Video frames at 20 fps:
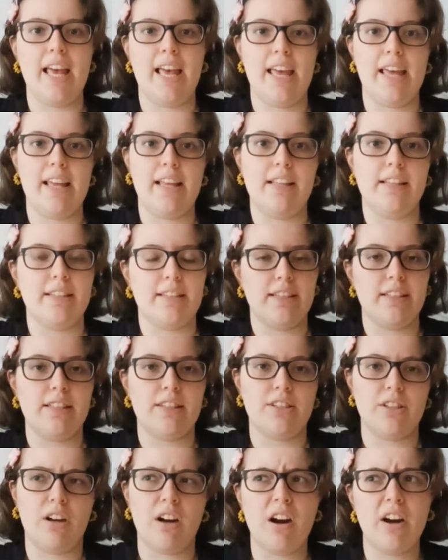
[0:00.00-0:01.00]
and
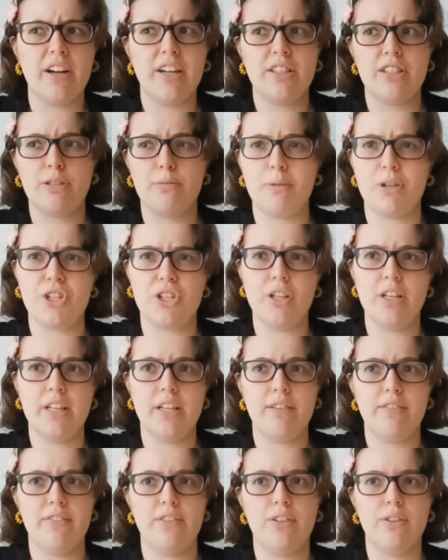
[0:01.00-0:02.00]
it's hard,
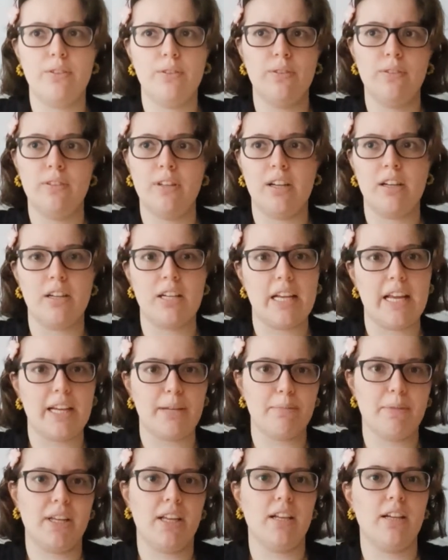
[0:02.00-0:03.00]
especially if you are
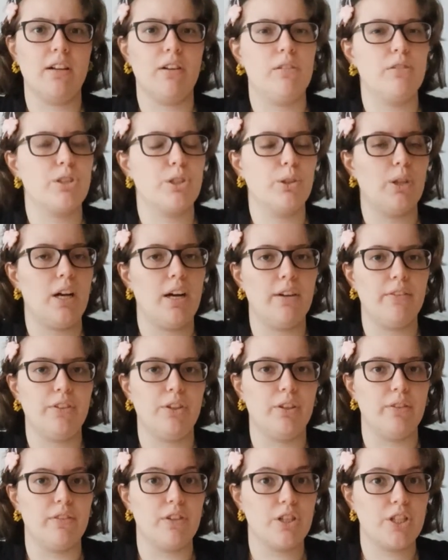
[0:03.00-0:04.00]
like me and also
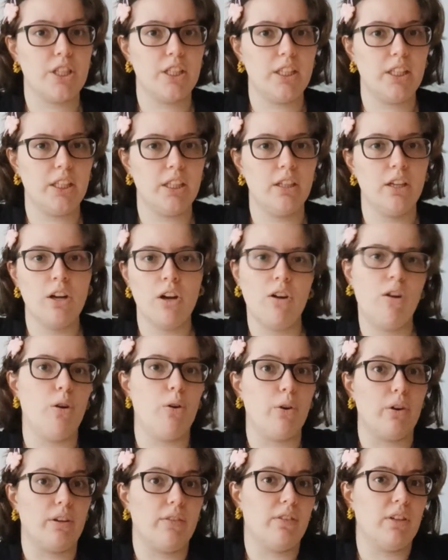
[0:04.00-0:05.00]
have university,
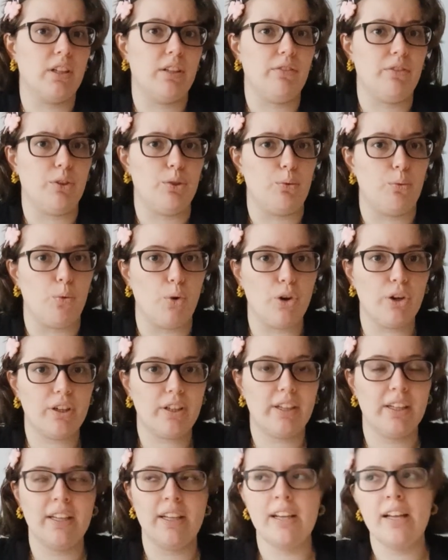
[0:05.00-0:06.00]
or even if you
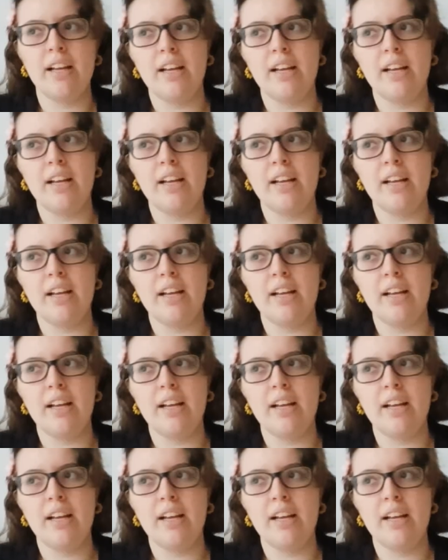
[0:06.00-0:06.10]
work